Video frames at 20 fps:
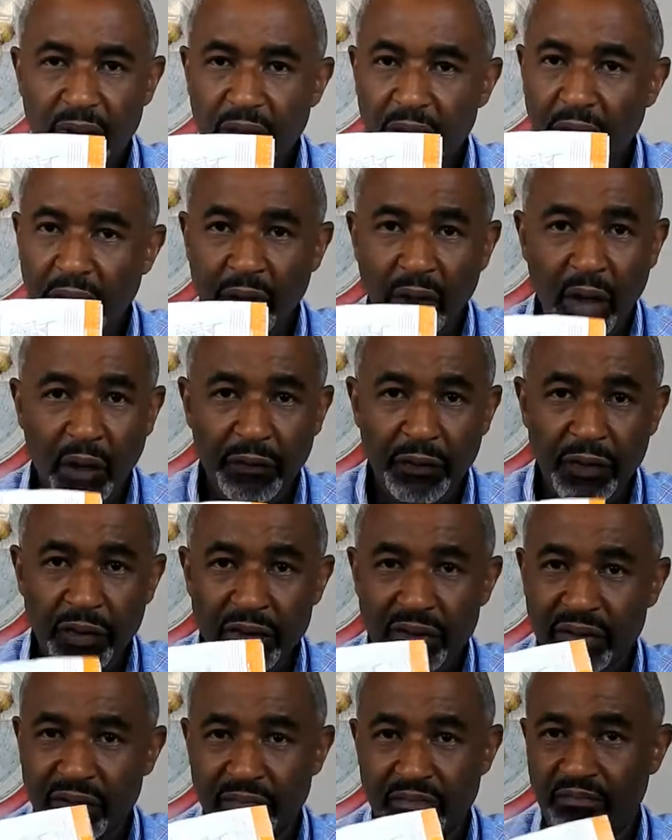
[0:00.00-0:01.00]
It
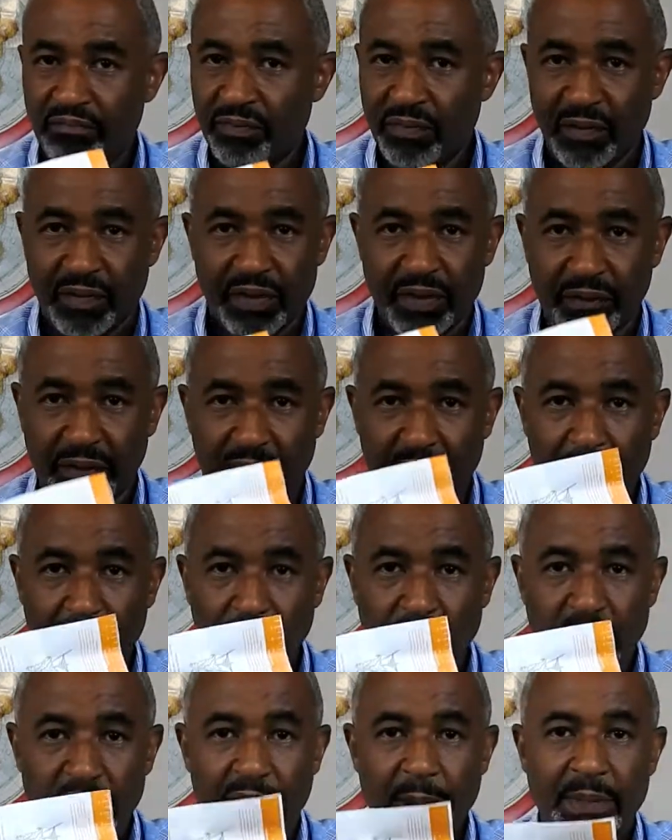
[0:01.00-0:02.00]
offers
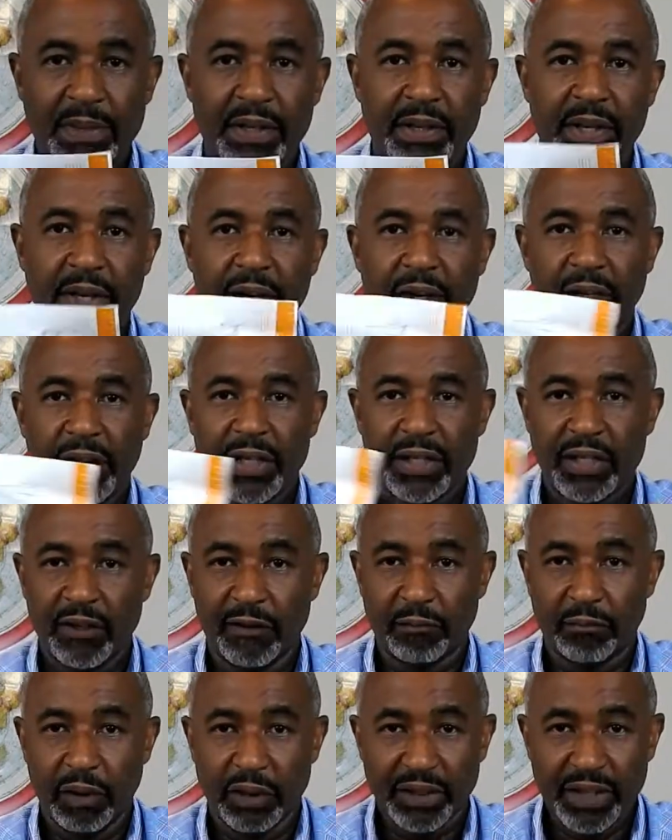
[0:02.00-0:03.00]
survival tips in areas
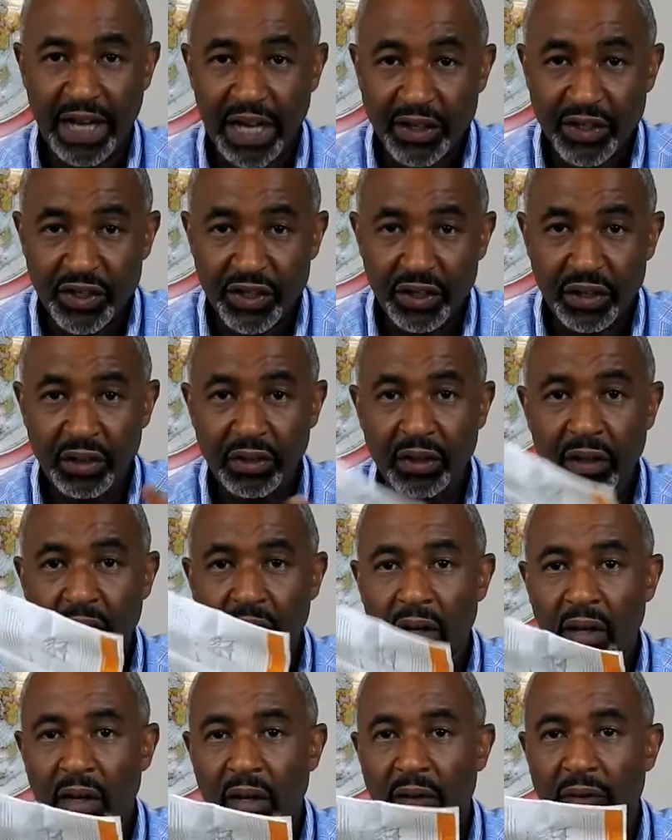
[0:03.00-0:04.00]
of protection.
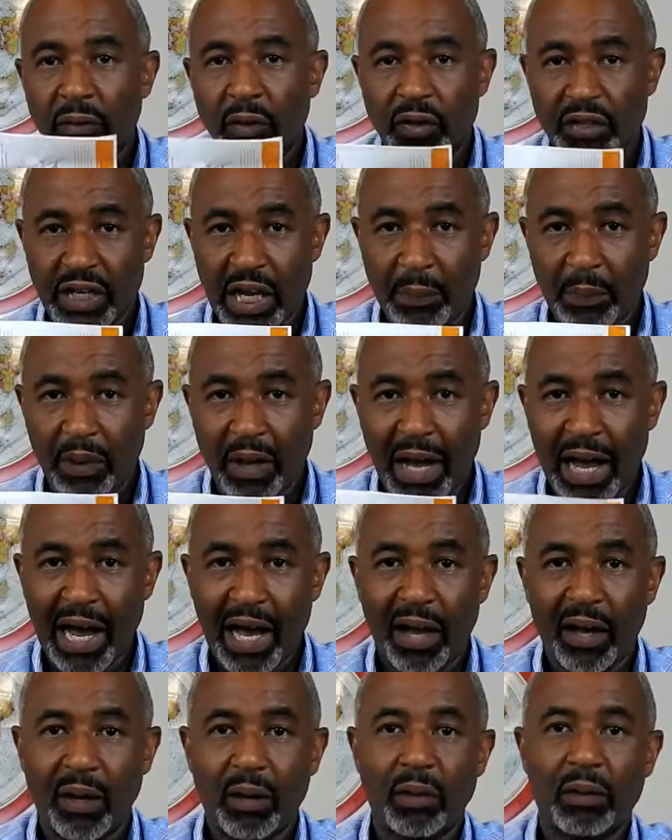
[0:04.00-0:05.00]
For example,
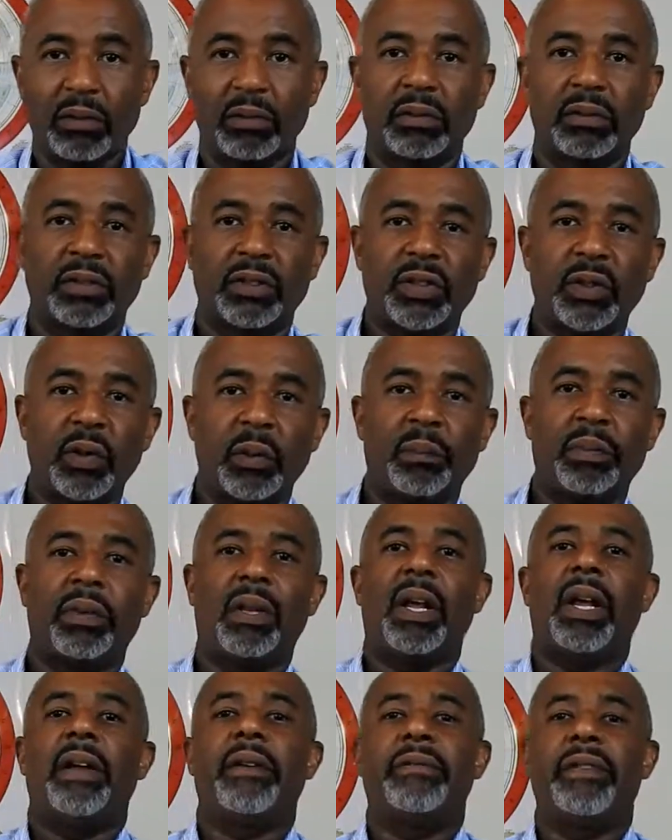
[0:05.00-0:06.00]
how to
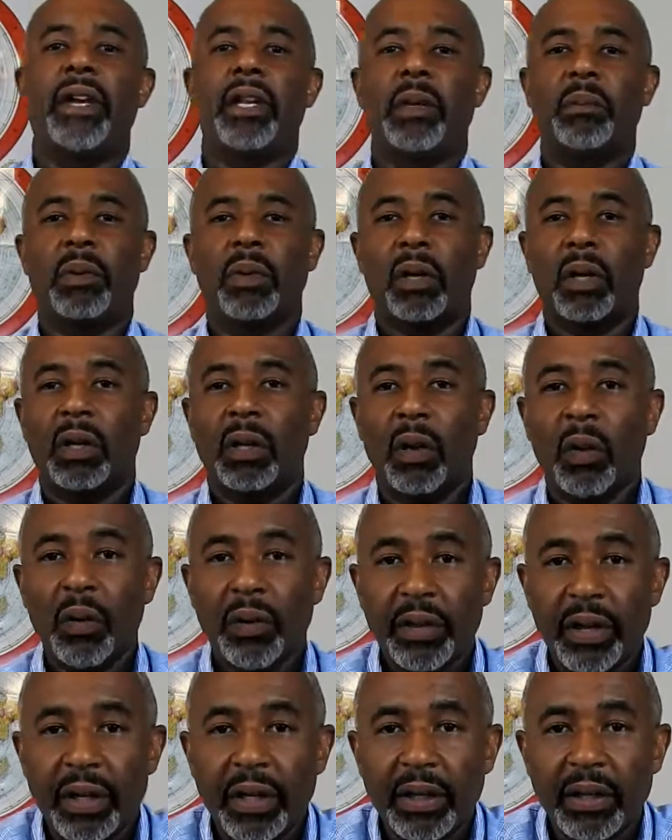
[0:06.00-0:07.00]
apply available
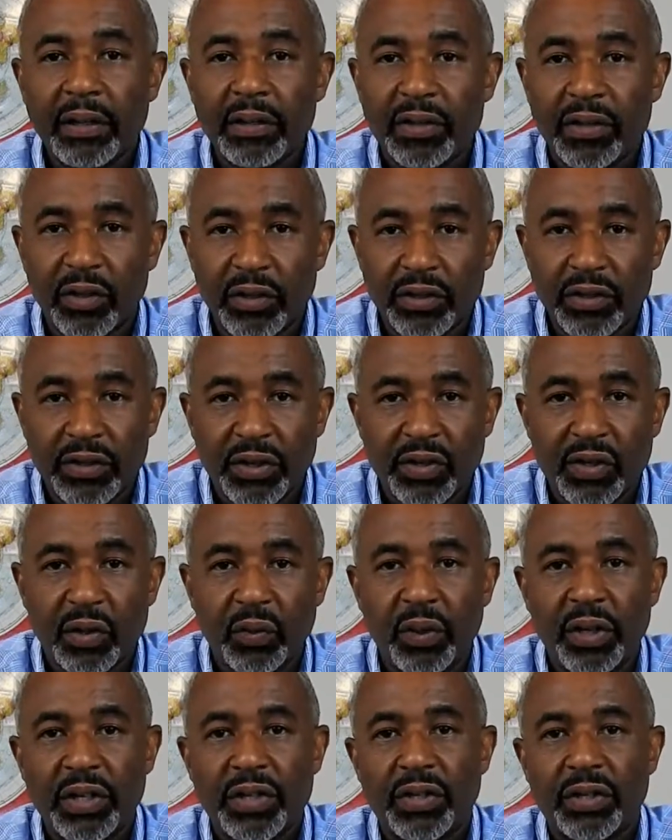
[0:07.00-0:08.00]
clothing in certain
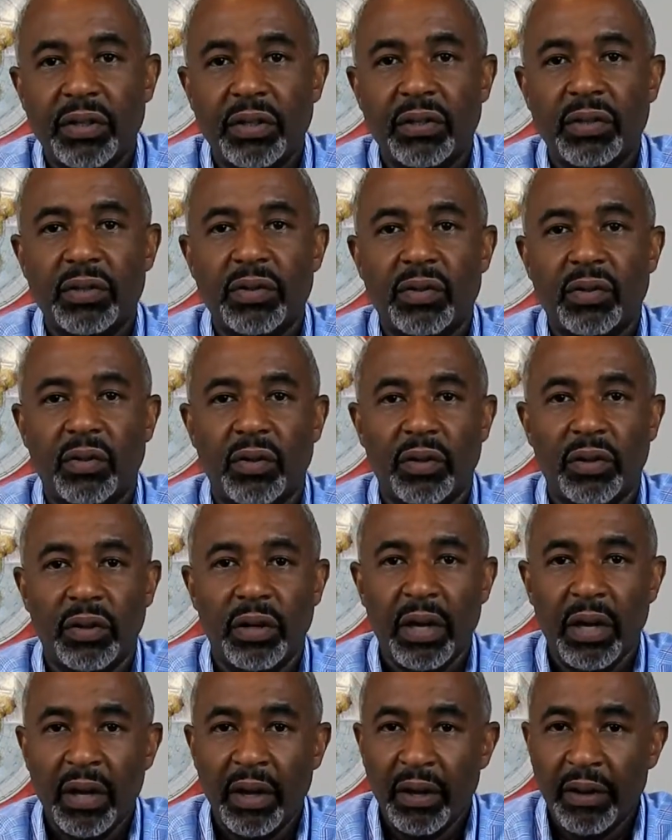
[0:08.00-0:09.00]
situations,
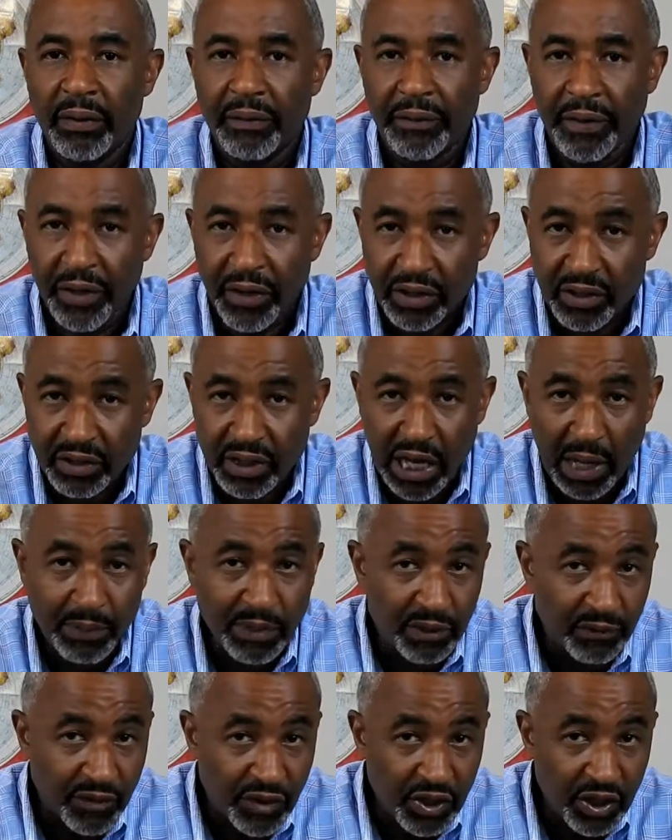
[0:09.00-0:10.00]
or various
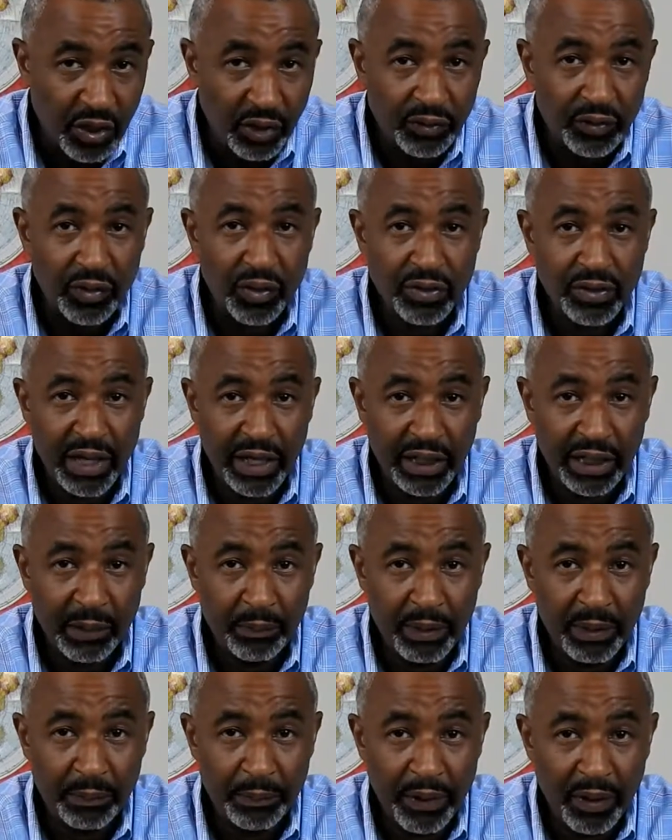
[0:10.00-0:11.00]
types of shelters that
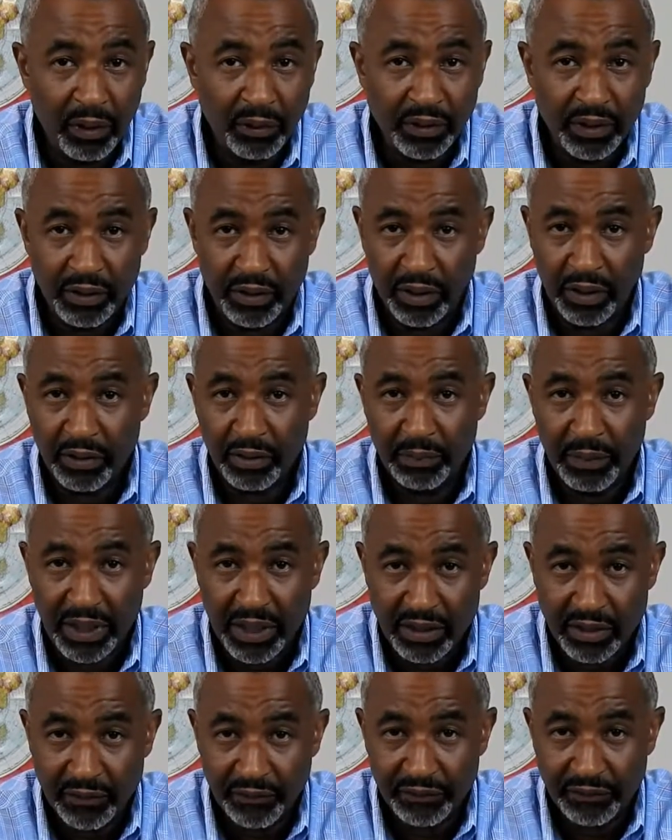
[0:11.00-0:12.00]
can be built and other
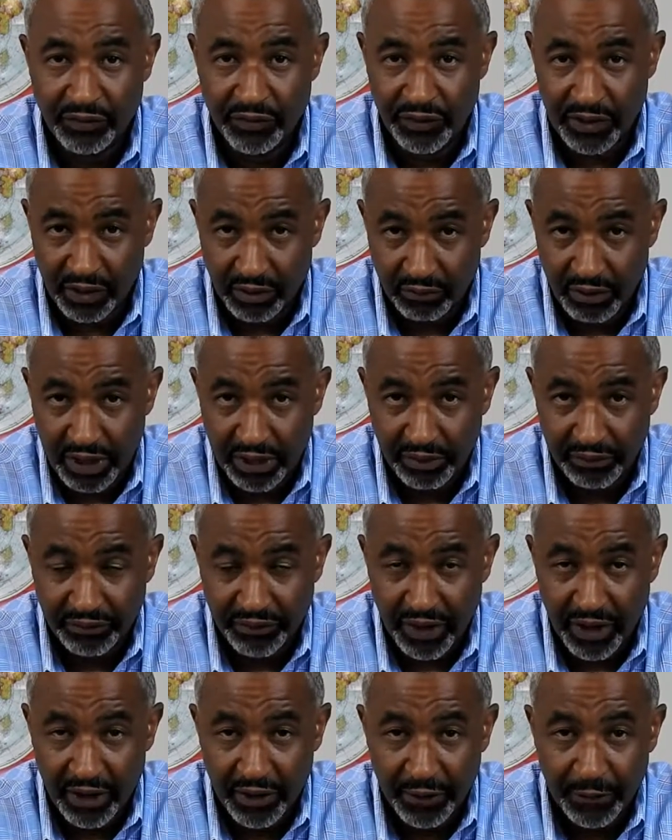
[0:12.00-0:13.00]
means of generating
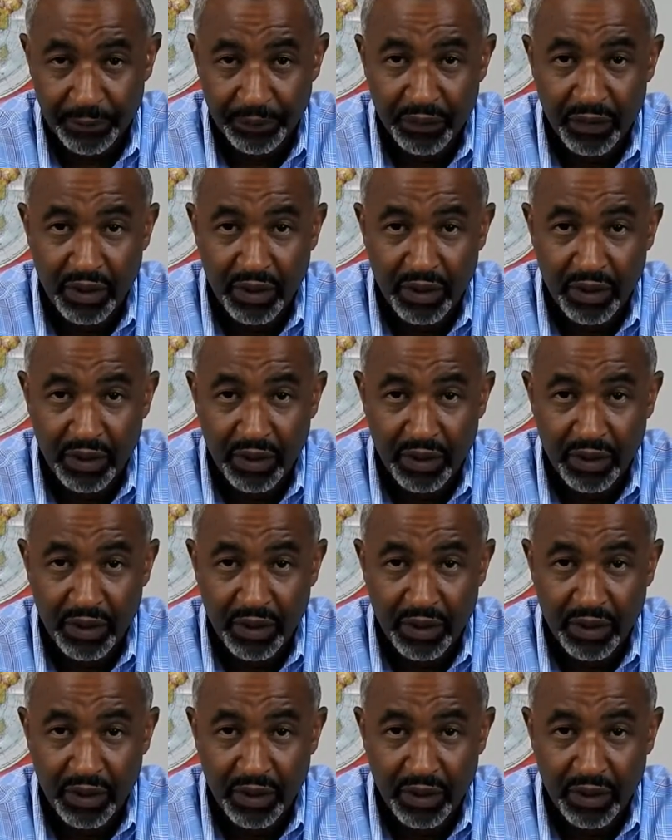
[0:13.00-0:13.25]
fire.